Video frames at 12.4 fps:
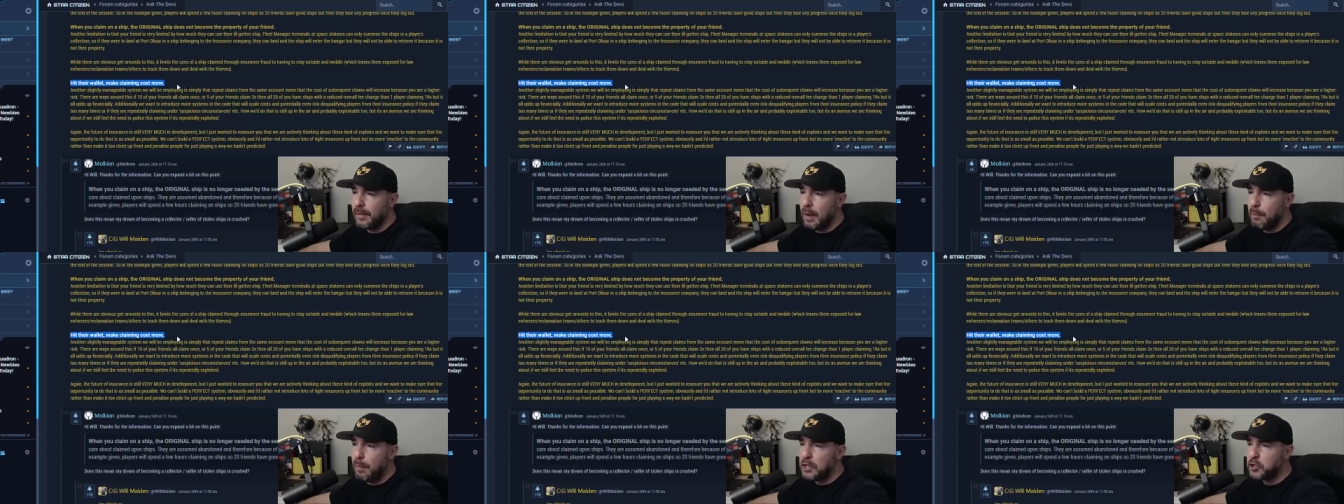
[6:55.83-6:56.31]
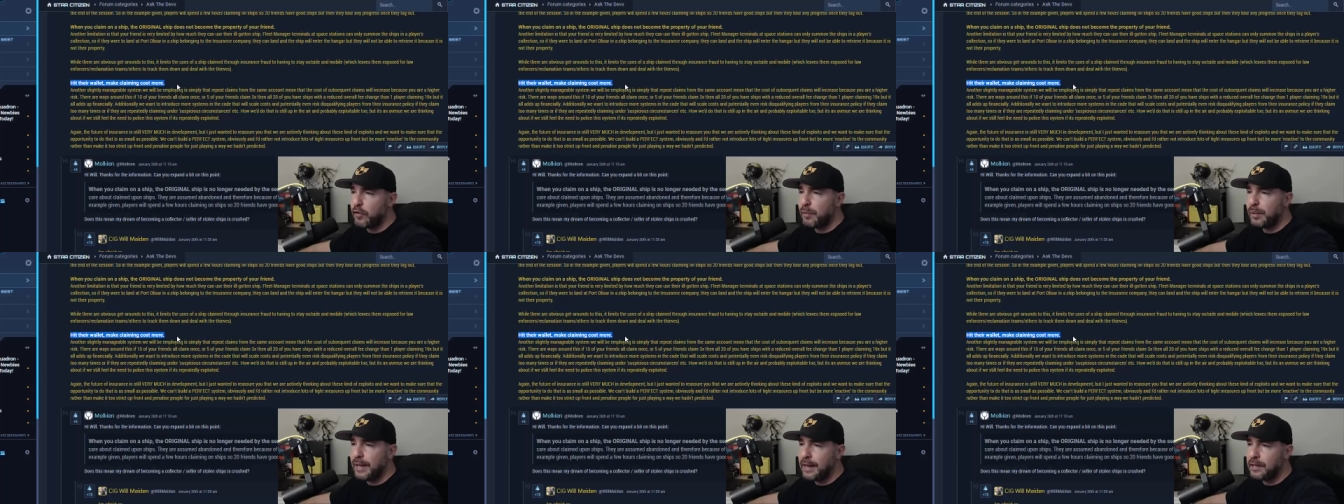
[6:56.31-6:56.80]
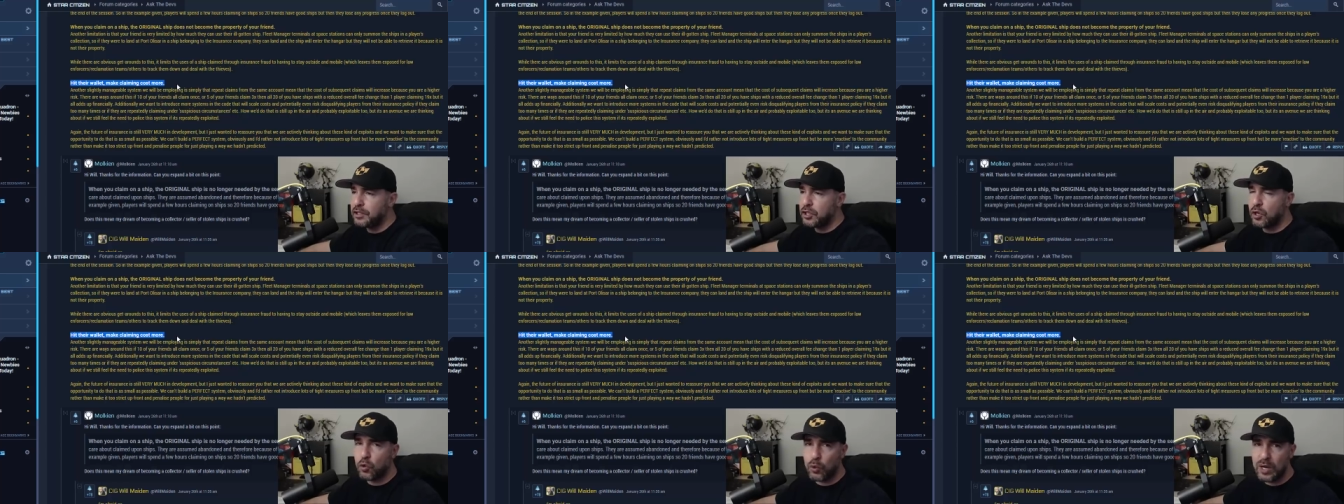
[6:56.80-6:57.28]
a bunch of players
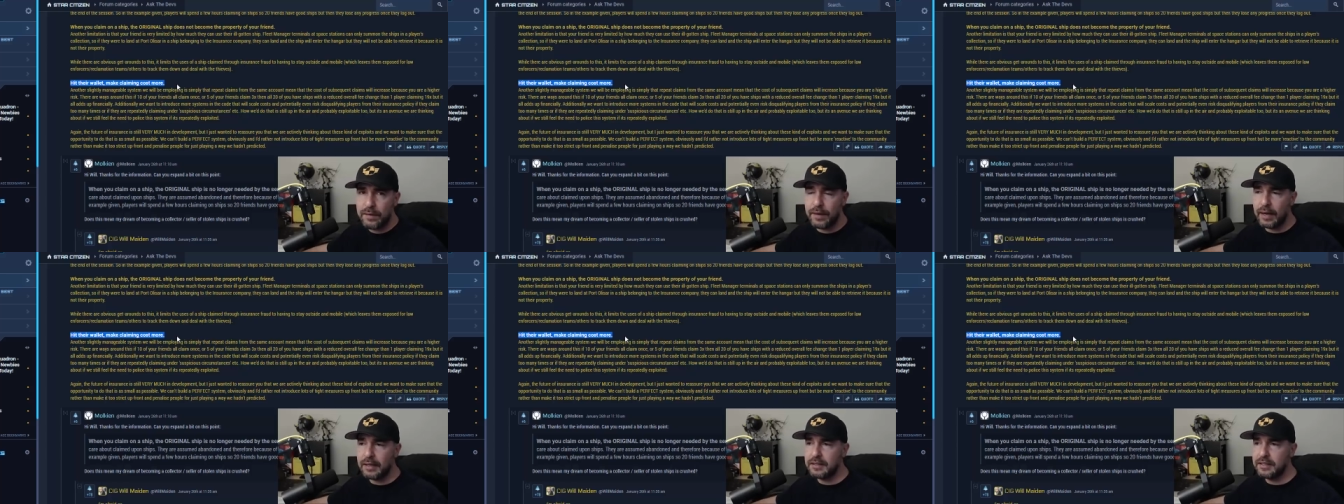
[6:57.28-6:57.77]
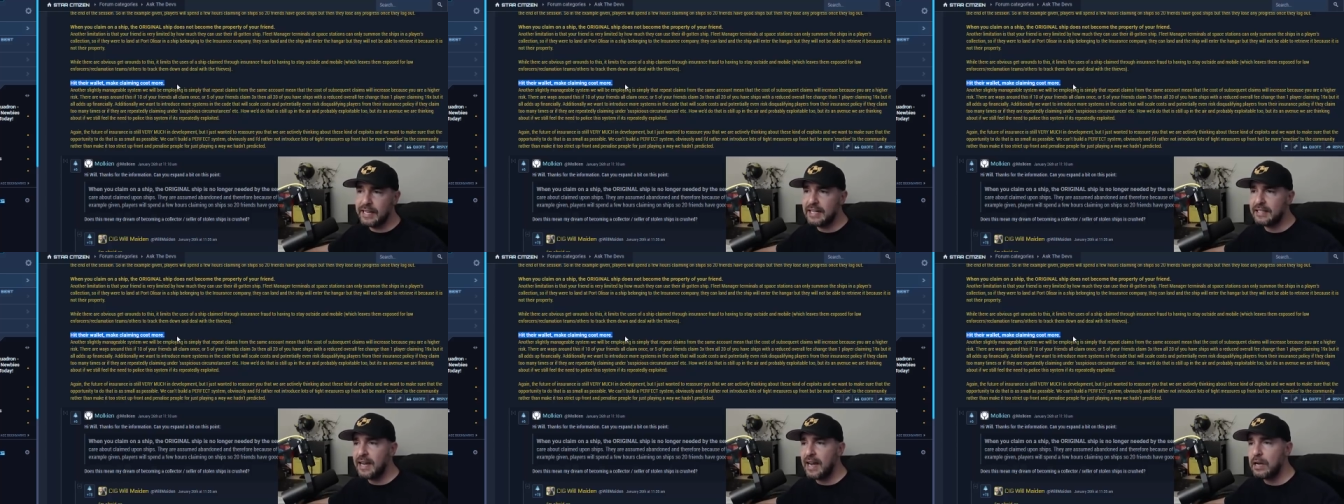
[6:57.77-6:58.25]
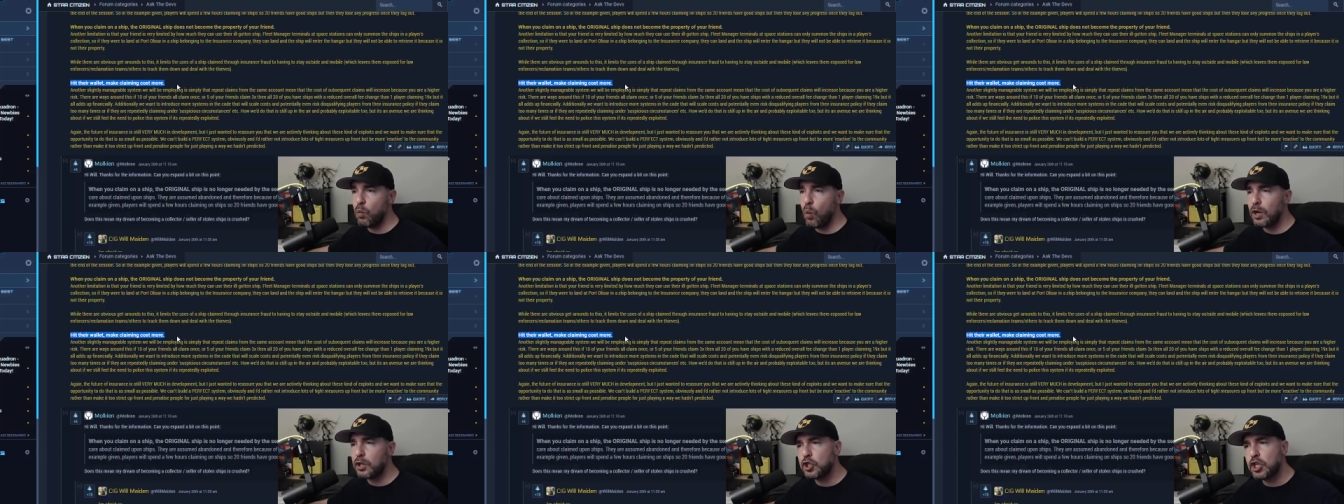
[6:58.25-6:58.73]
griefing dictate
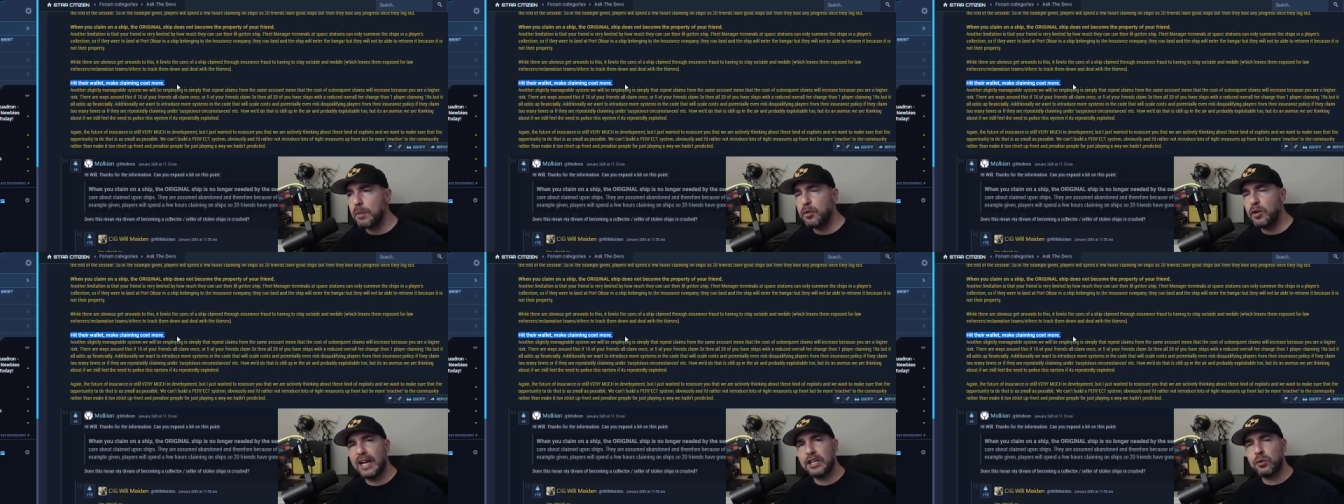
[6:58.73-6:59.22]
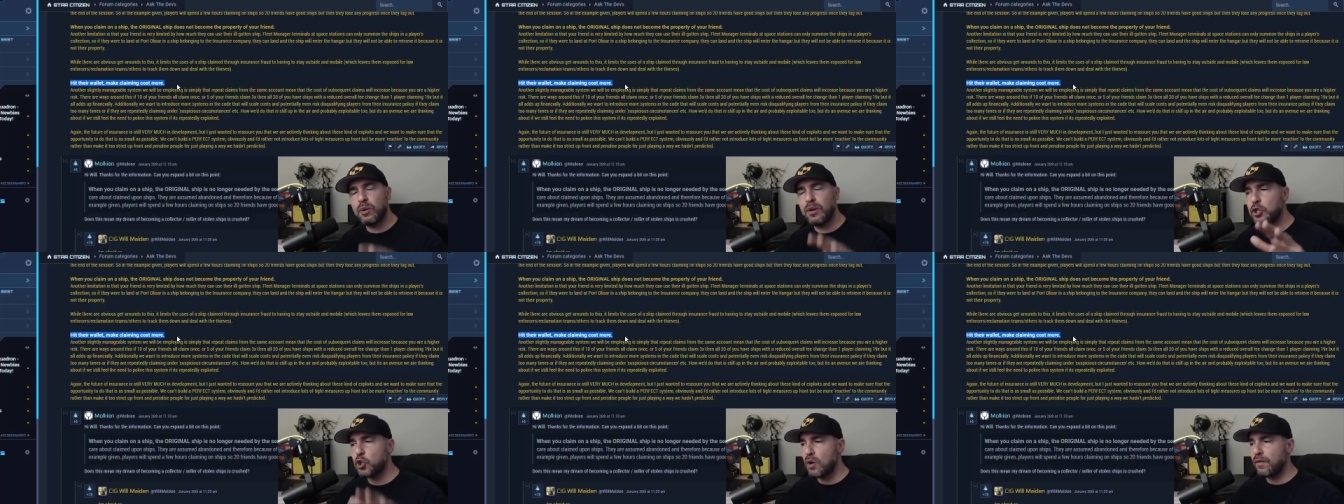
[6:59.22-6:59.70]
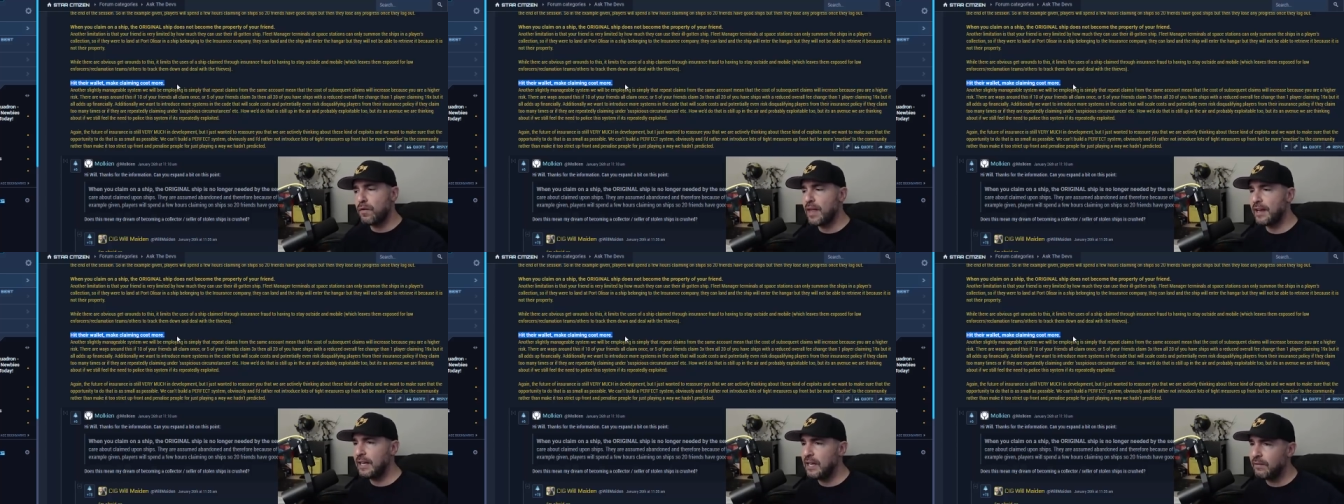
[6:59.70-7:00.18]
what ship you get to enjoy for
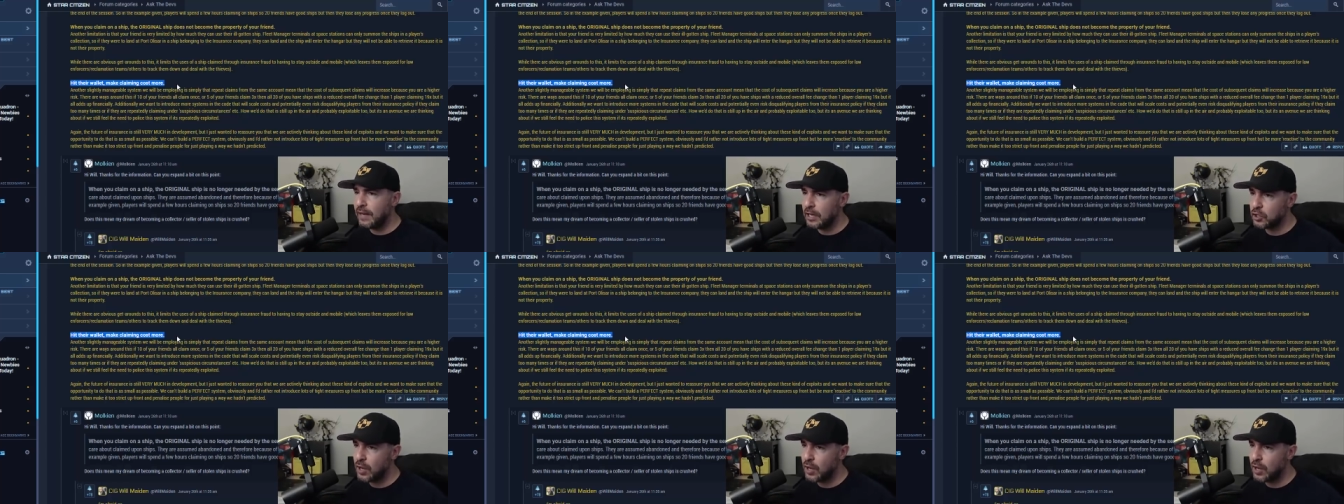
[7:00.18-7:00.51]
that evening?